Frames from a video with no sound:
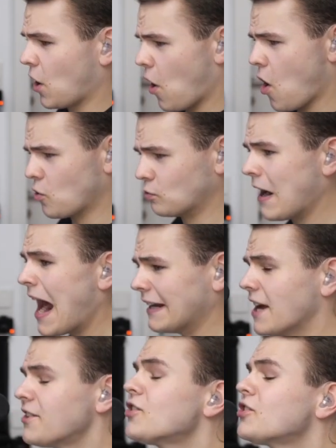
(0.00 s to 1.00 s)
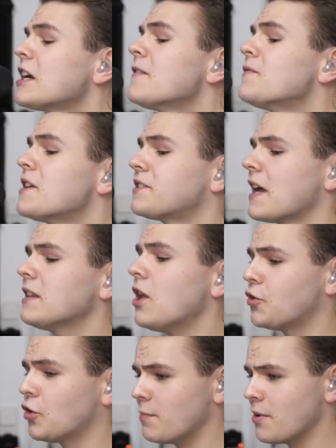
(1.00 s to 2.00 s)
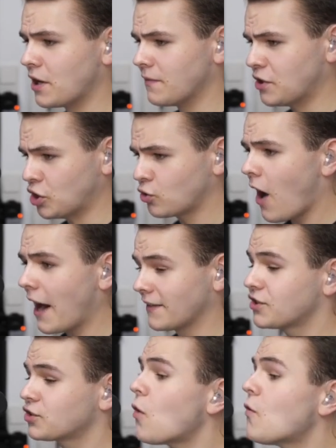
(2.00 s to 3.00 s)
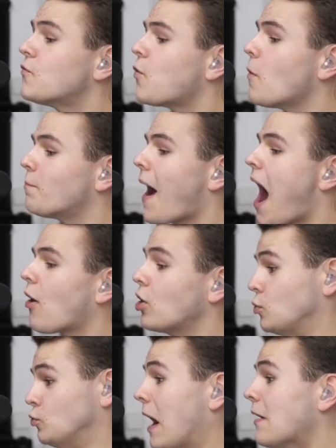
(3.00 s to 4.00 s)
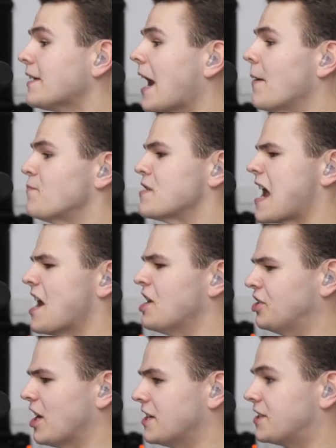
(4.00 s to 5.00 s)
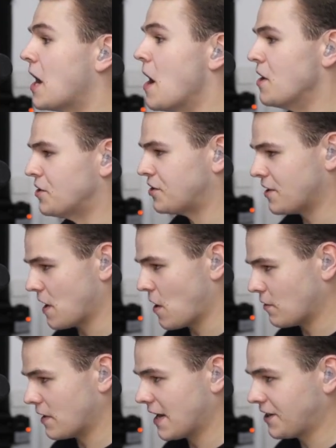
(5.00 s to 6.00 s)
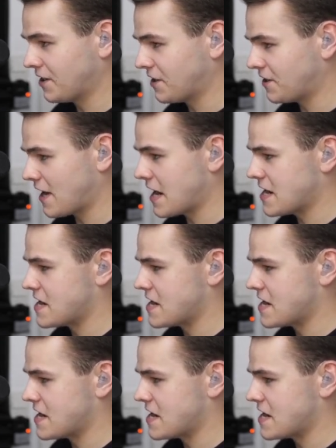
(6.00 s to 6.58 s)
So, all right, let's just give this a little bit of a try. Let's go full power, revving up the engines slowly. Let's just see.